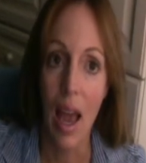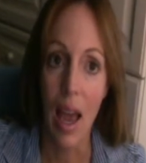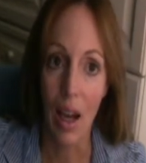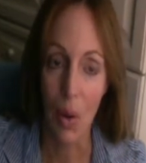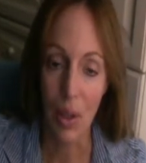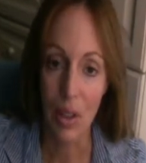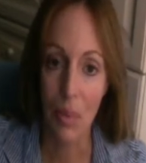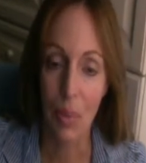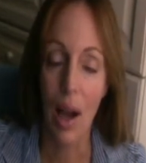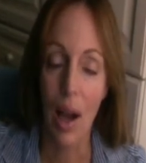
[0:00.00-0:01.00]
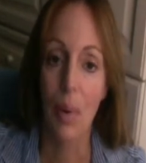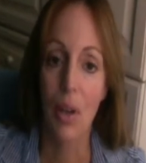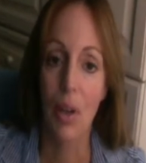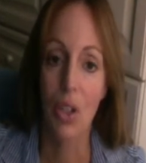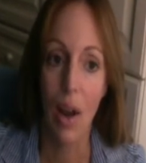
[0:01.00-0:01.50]
And I went to
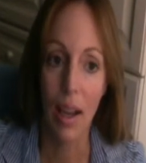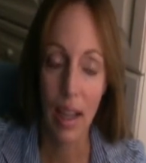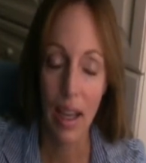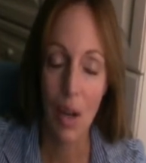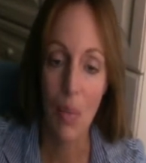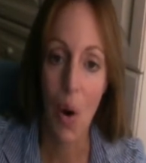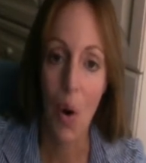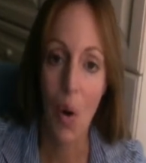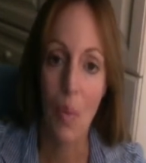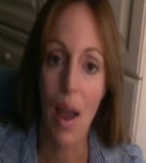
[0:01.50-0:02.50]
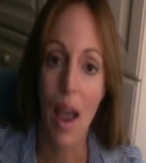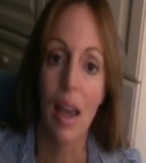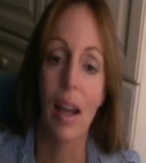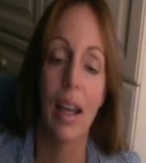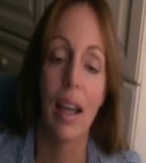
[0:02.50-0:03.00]
Blockbuster. I came home
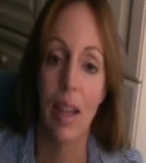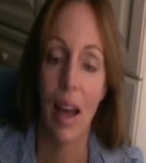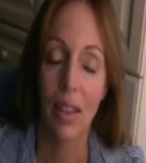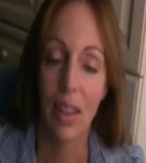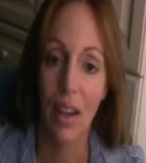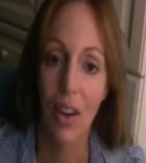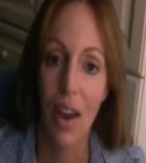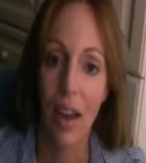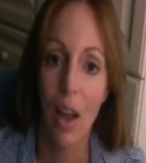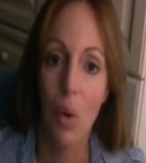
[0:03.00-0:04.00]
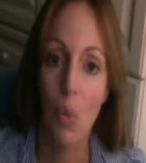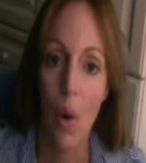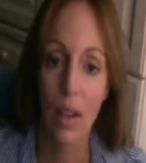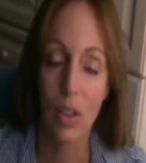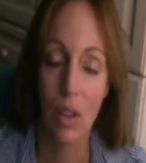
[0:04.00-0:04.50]
and I sat there and I
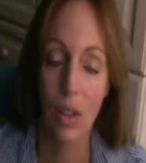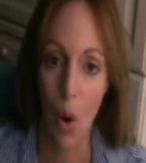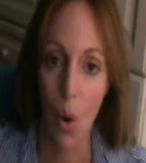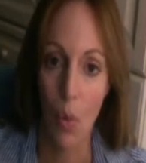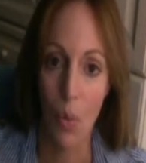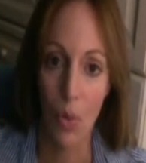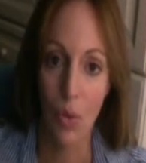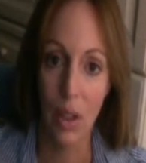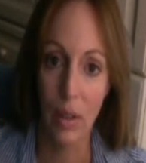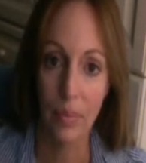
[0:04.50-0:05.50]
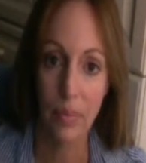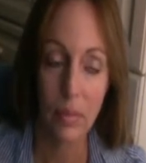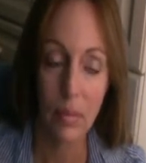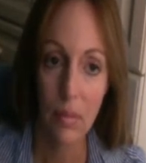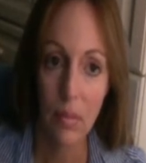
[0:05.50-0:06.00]
watched the whole movie.
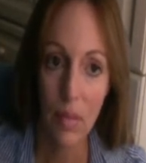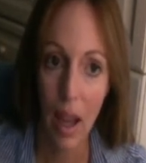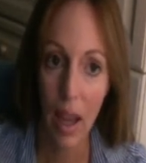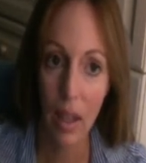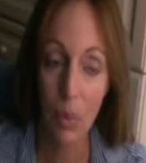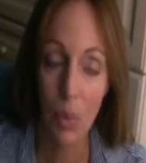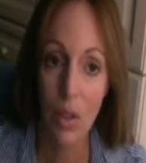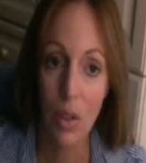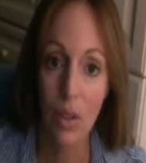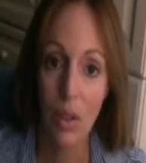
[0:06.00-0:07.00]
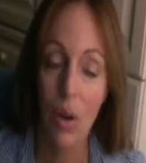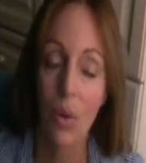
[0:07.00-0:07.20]
And it was